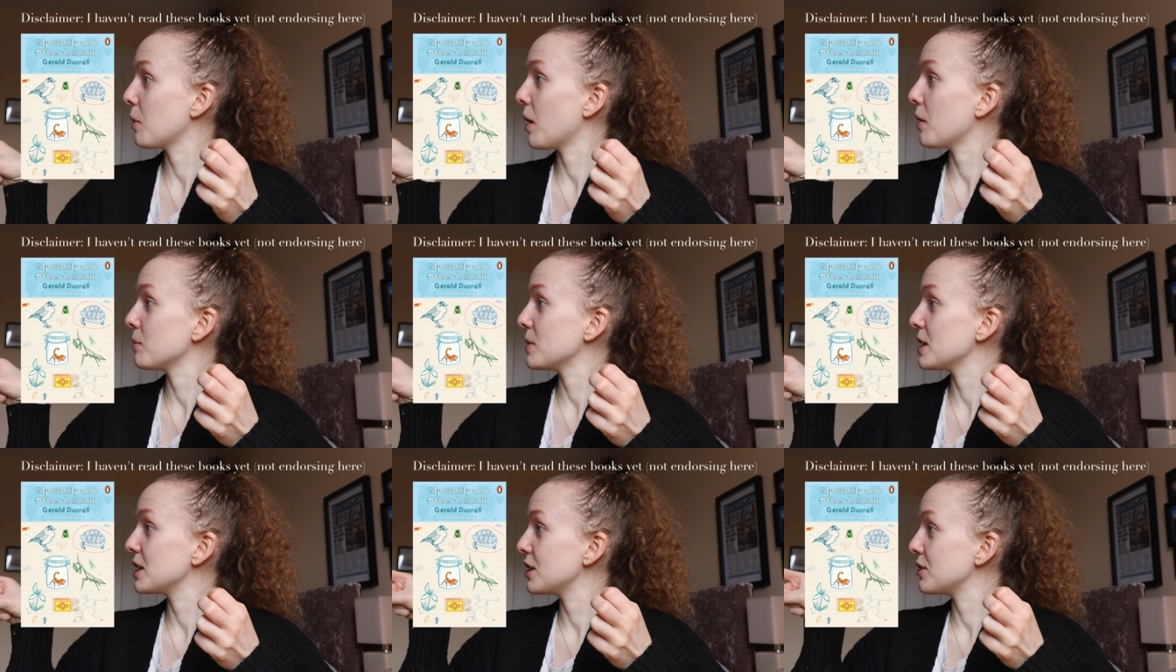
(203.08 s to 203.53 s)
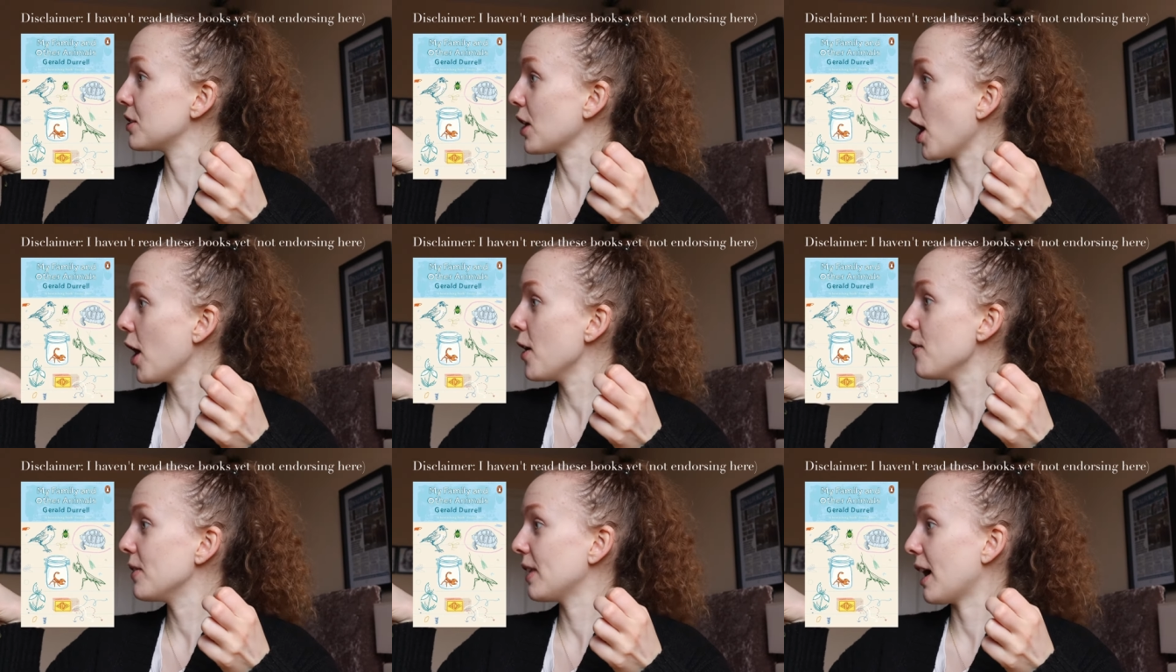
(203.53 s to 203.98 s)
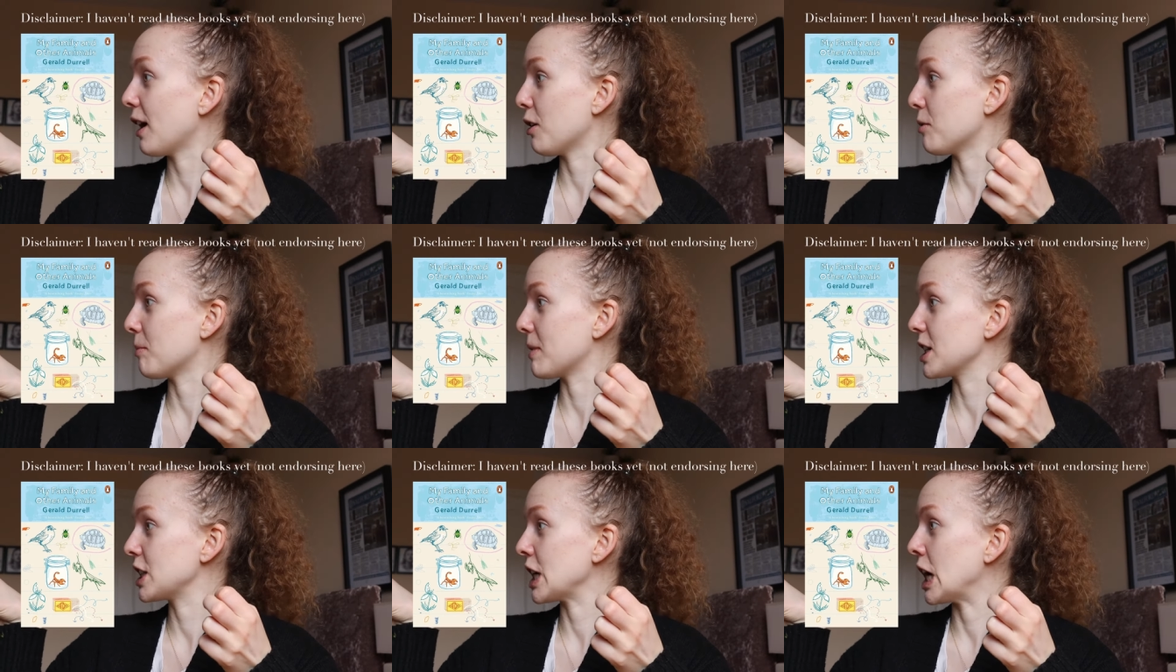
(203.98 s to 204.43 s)
one which is over there
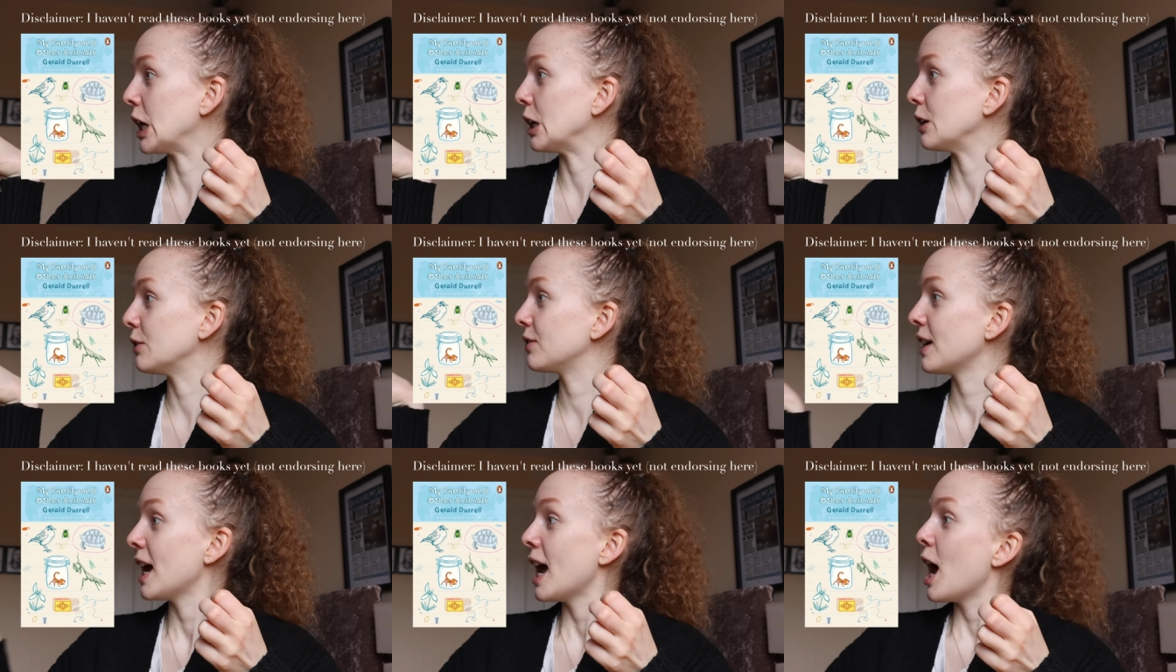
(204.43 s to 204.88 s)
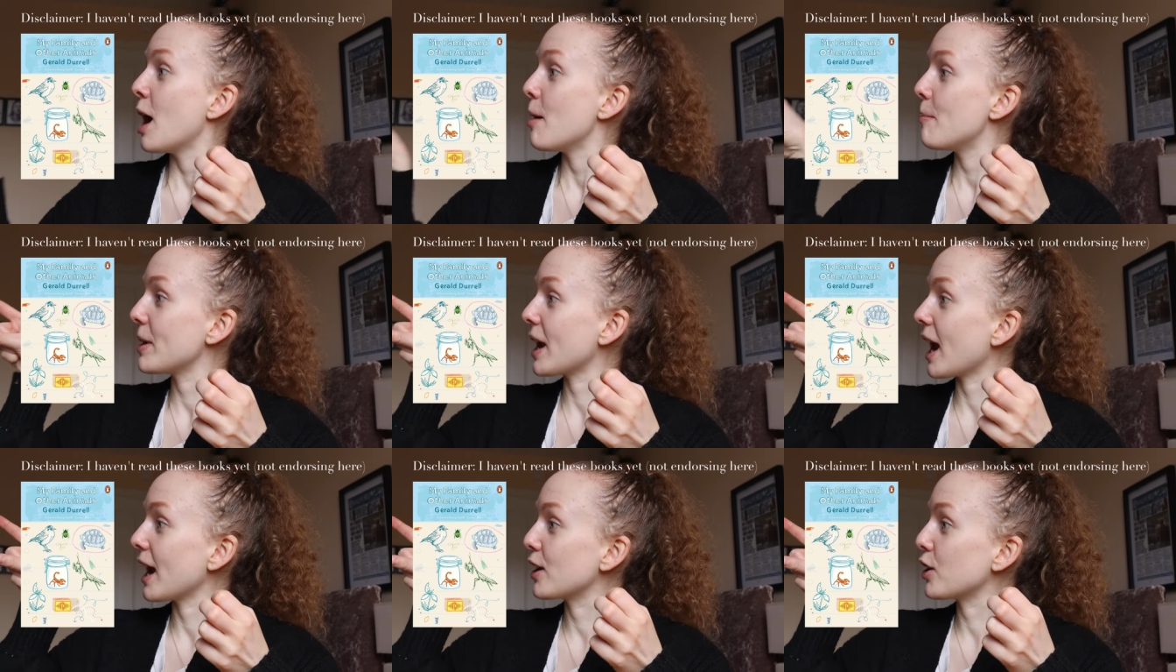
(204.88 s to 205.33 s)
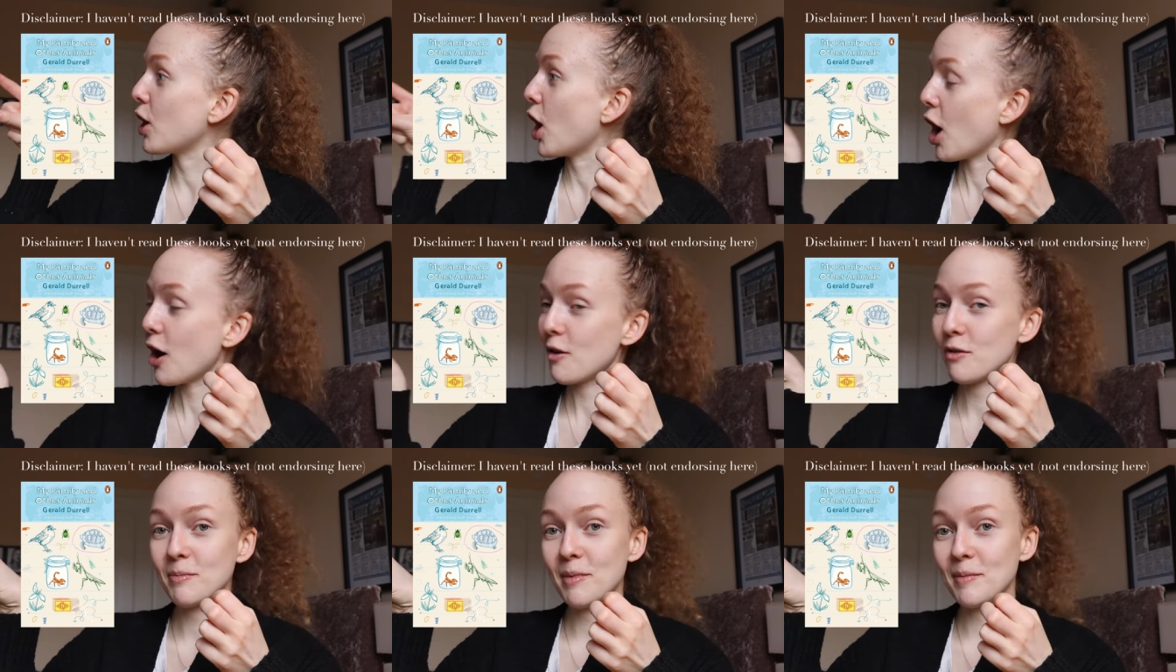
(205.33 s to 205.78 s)
on my shelf, but I
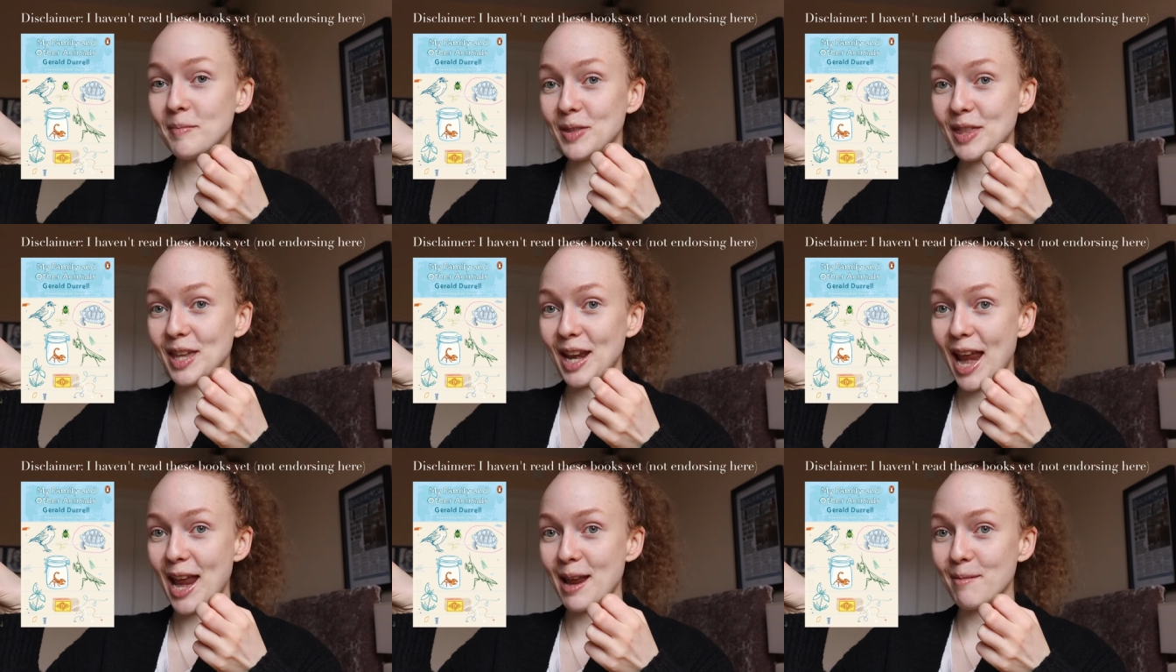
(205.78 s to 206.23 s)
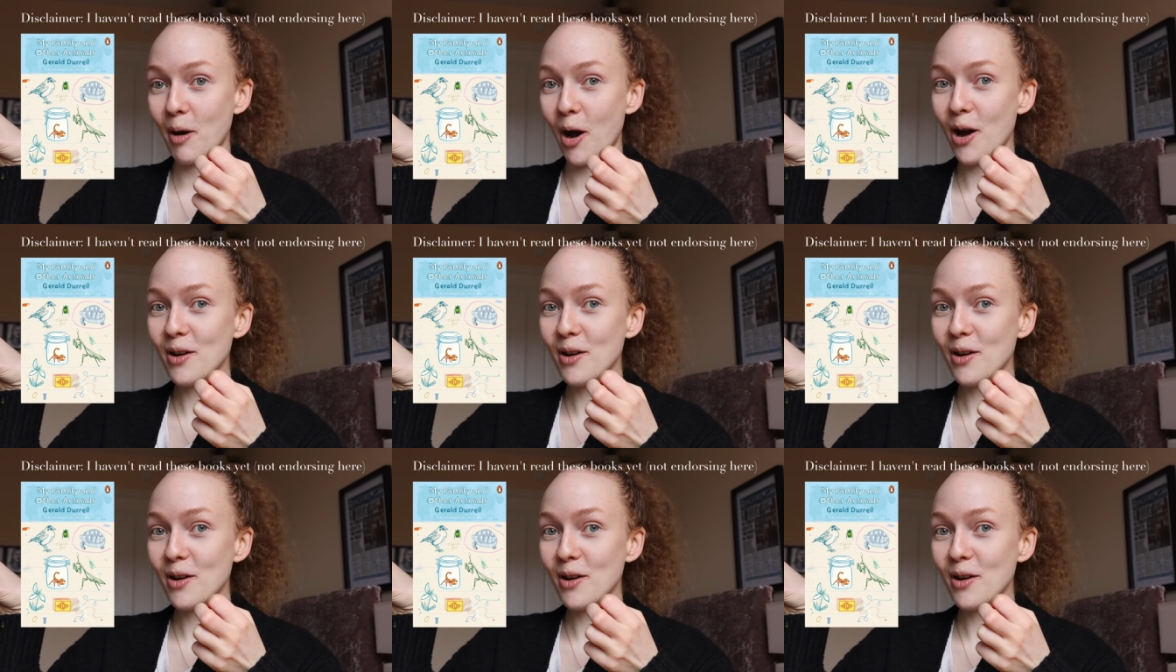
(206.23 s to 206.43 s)
can't remember the name